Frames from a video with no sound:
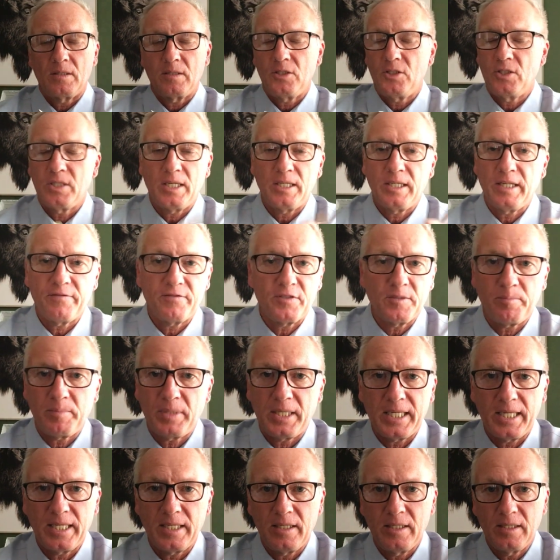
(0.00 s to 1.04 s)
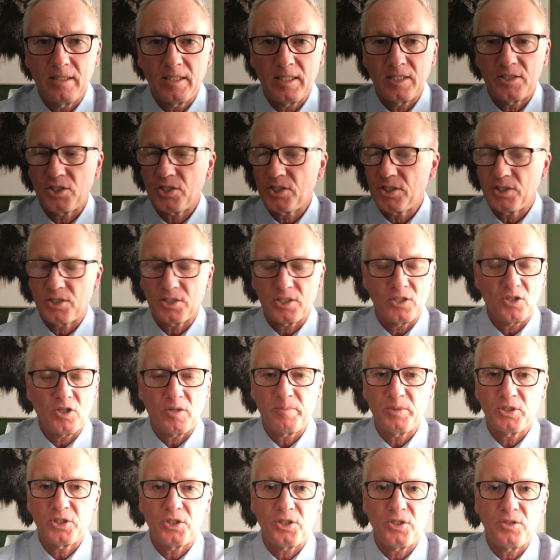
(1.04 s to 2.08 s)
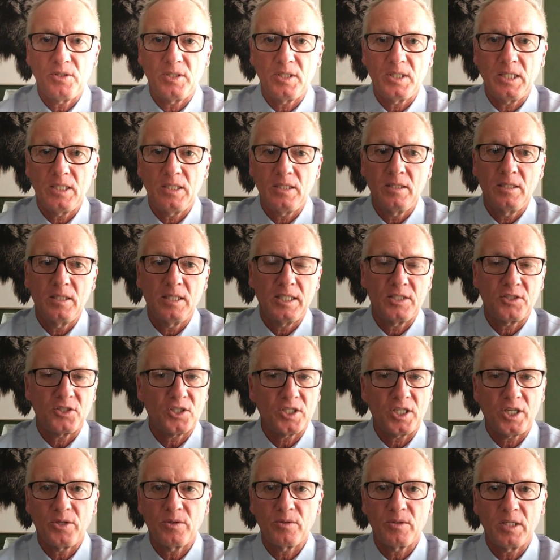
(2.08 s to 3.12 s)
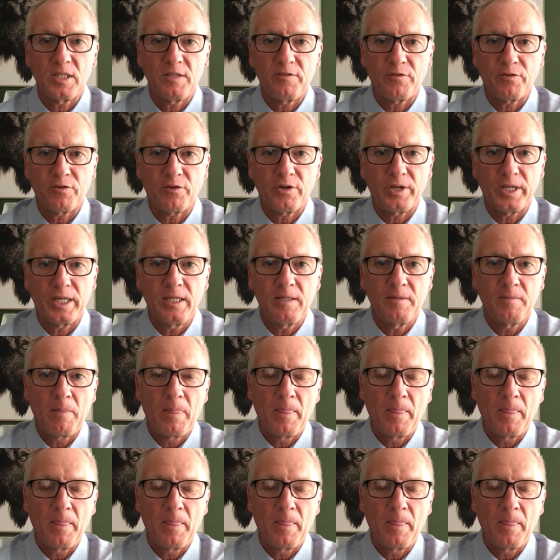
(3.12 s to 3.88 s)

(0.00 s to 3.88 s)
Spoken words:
You don't have to pay. It's just an opportunity. It's totally free.